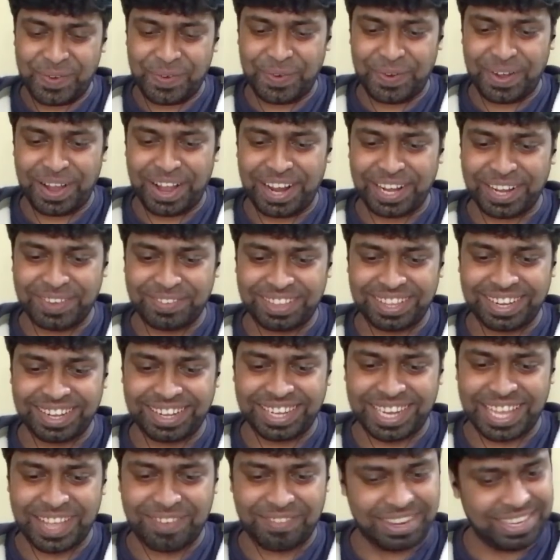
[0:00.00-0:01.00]
What if the
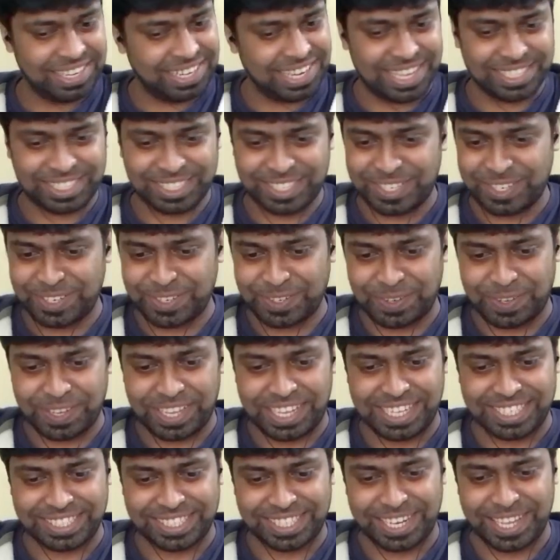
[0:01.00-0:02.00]
devil doesn't know
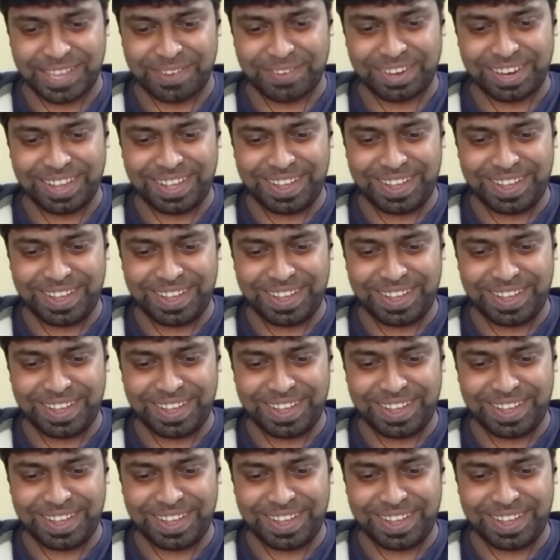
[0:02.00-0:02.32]
he's the devil?